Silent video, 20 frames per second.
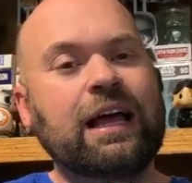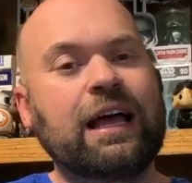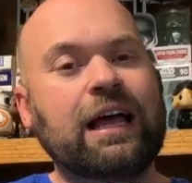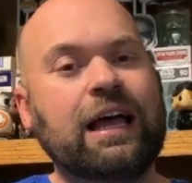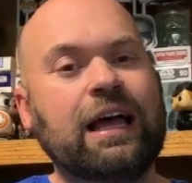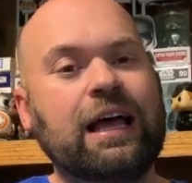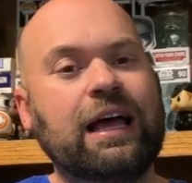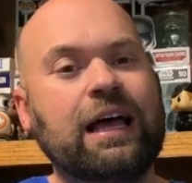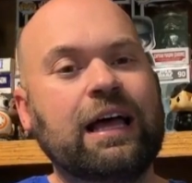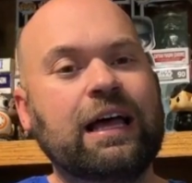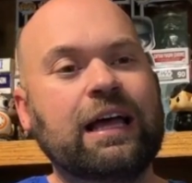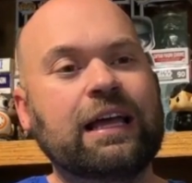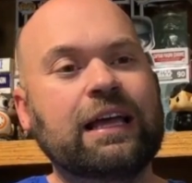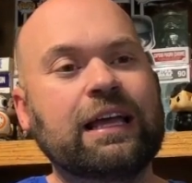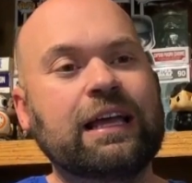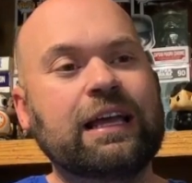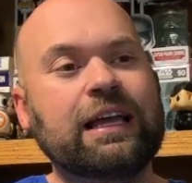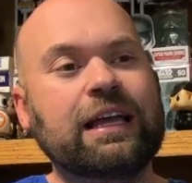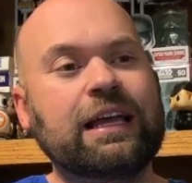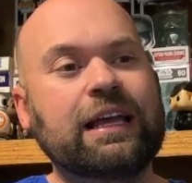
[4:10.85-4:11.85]
uh,
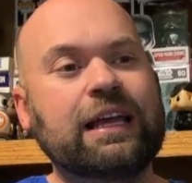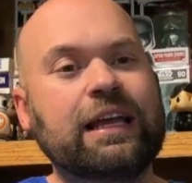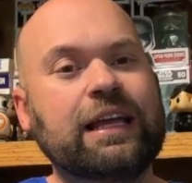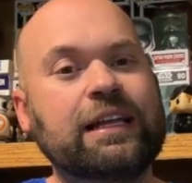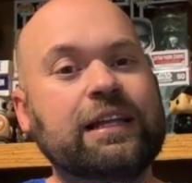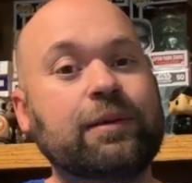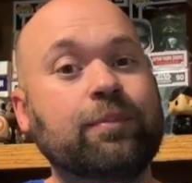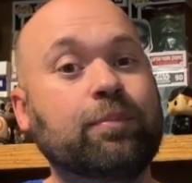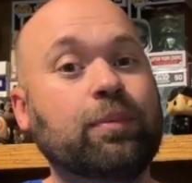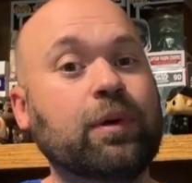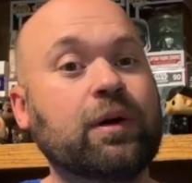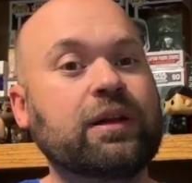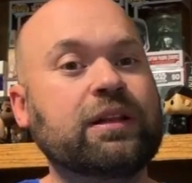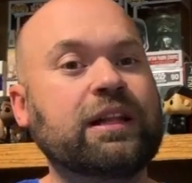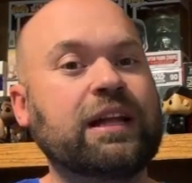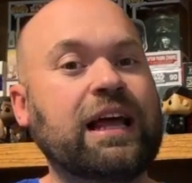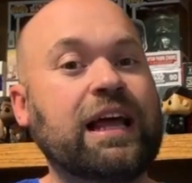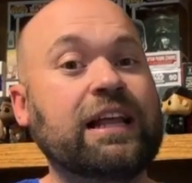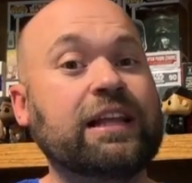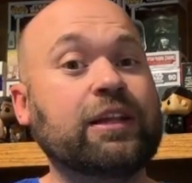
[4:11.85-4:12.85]
it's a book
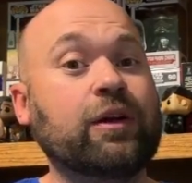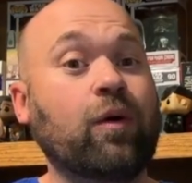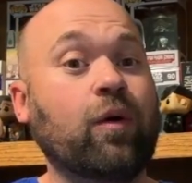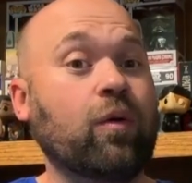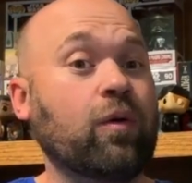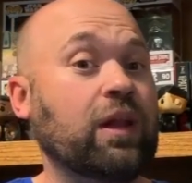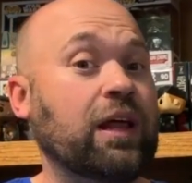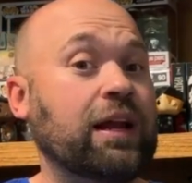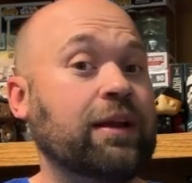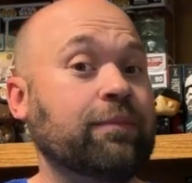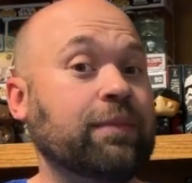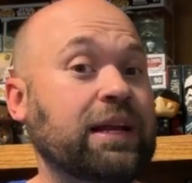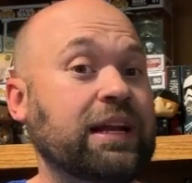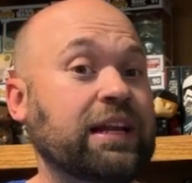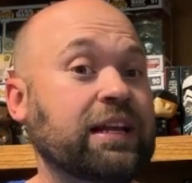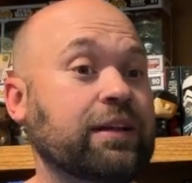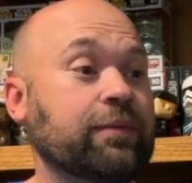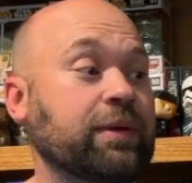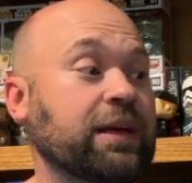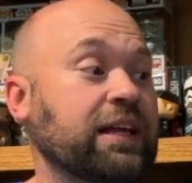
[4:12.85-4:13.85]
that has a whole lot of
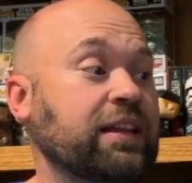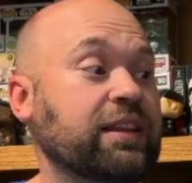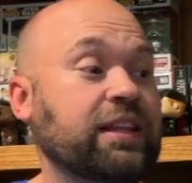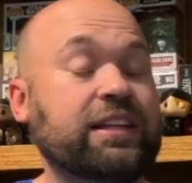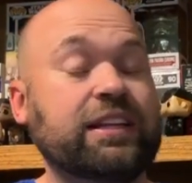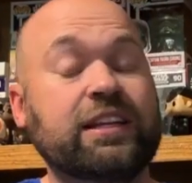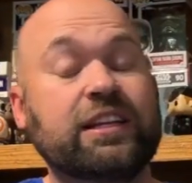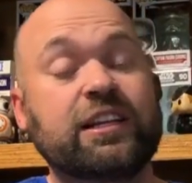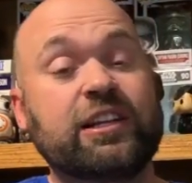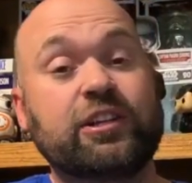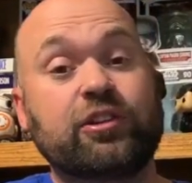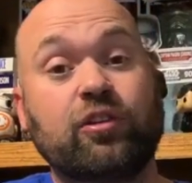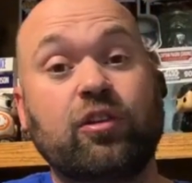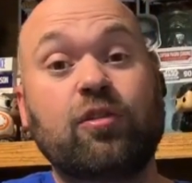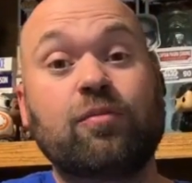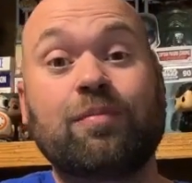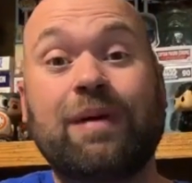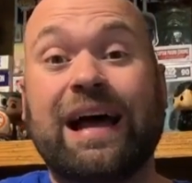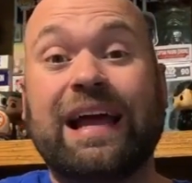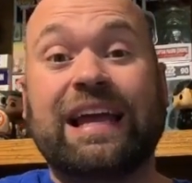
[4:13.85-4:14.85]
meaning to me. This is
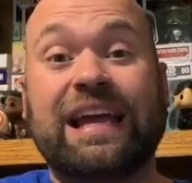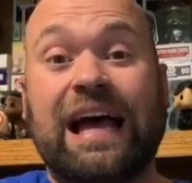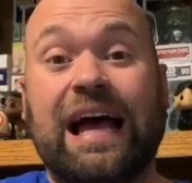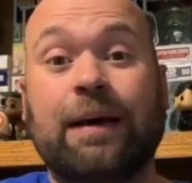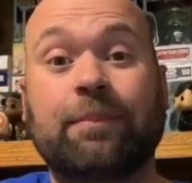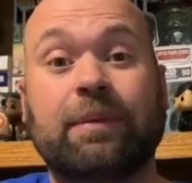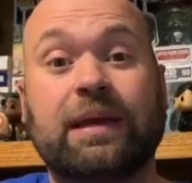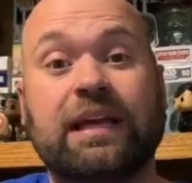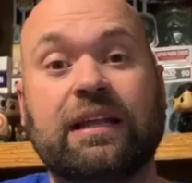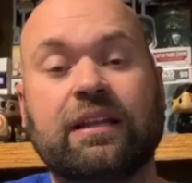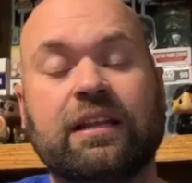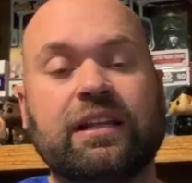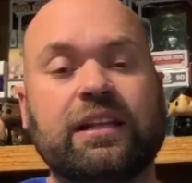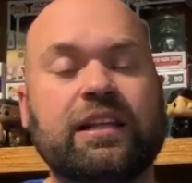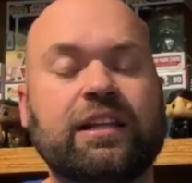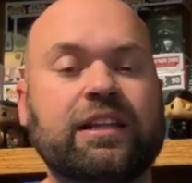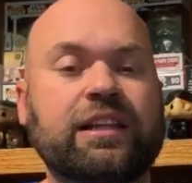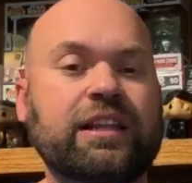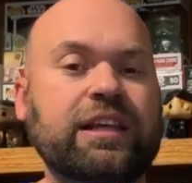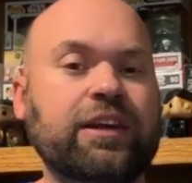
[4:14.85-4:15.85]
still my copy.
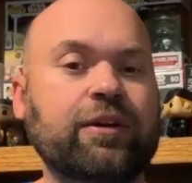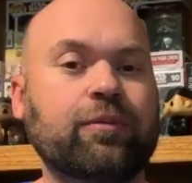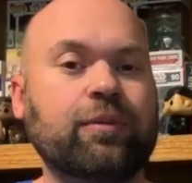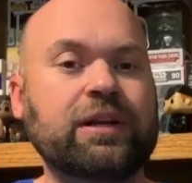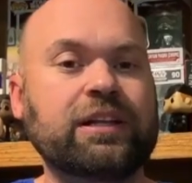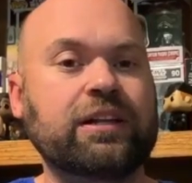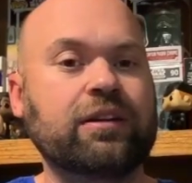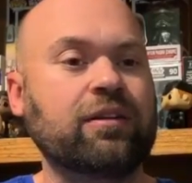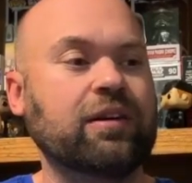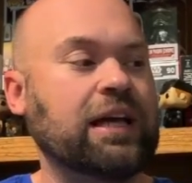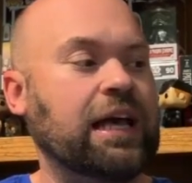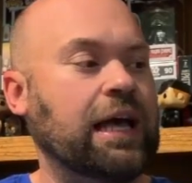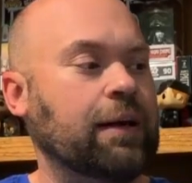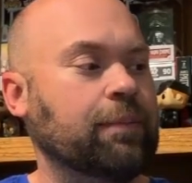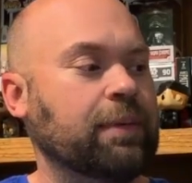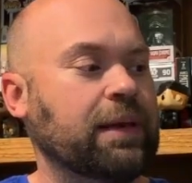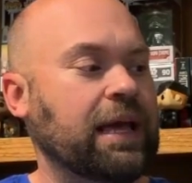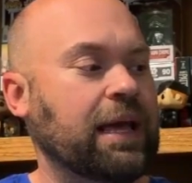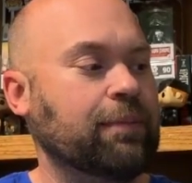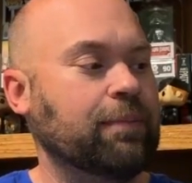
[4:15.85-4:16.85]
This is the original
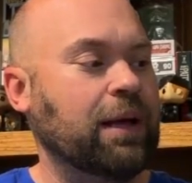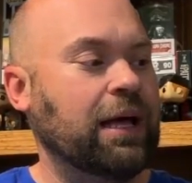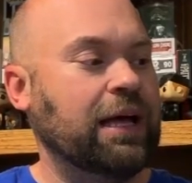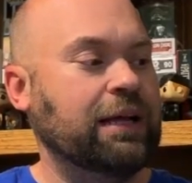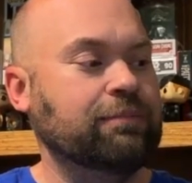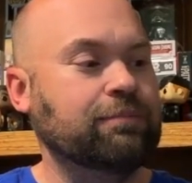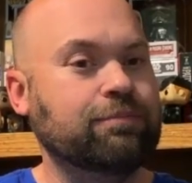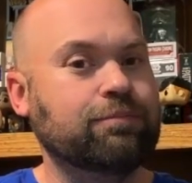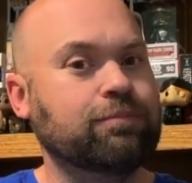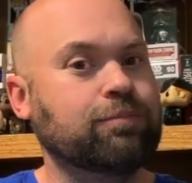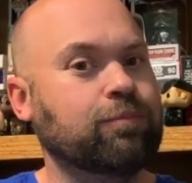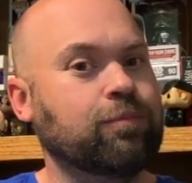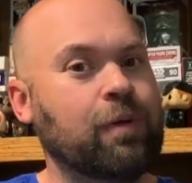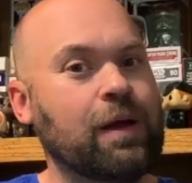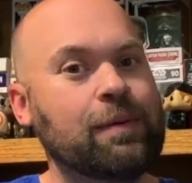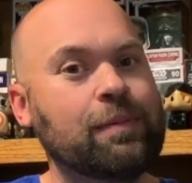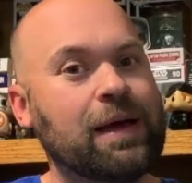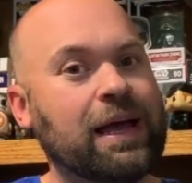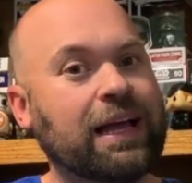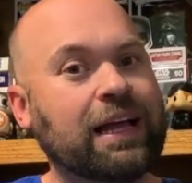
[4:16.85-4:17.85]
copy I bought
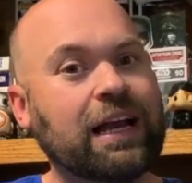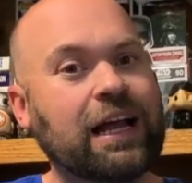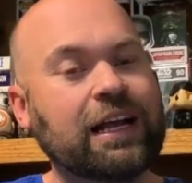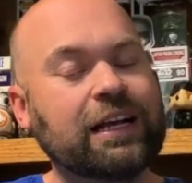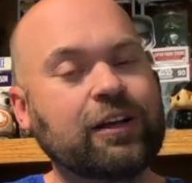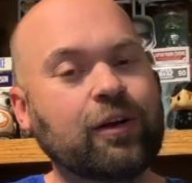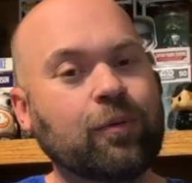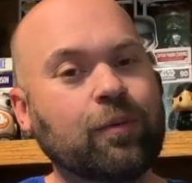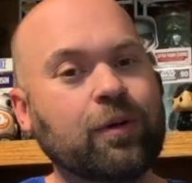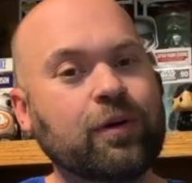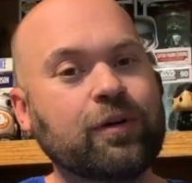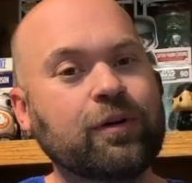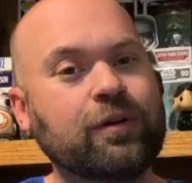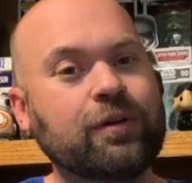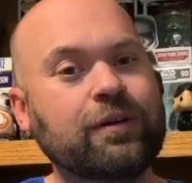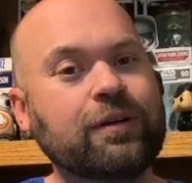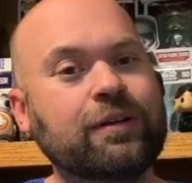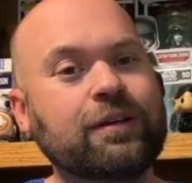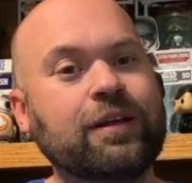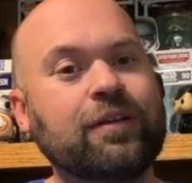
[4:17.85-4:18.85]
way back in
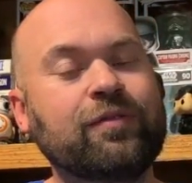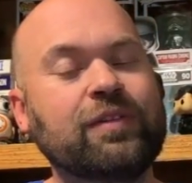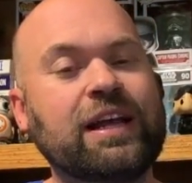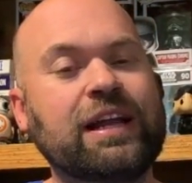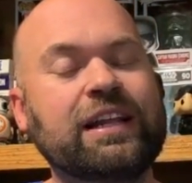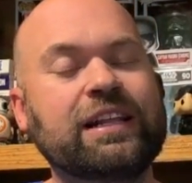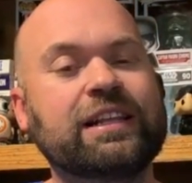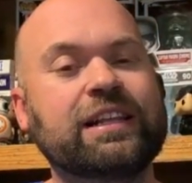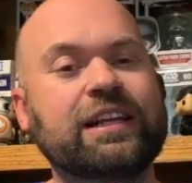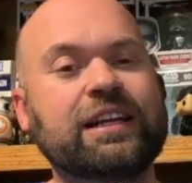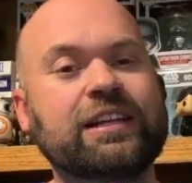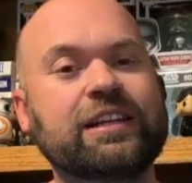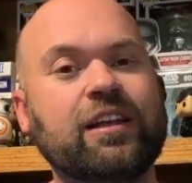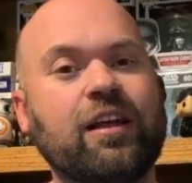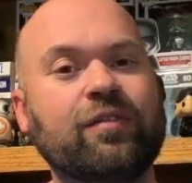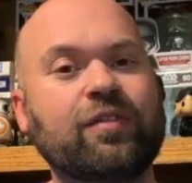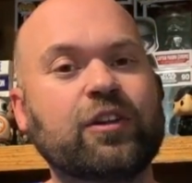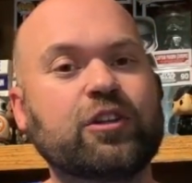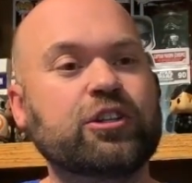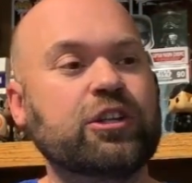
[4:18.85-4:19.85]
October of 96
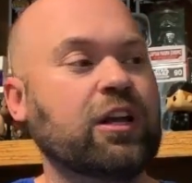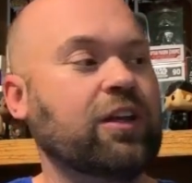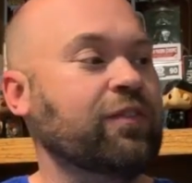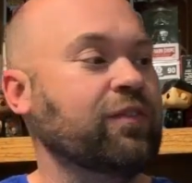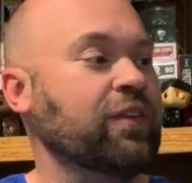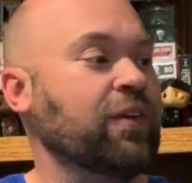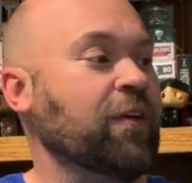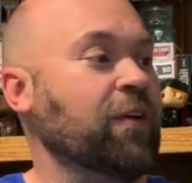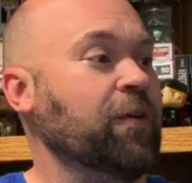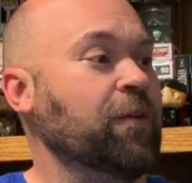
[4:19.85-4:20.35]
off the shelf.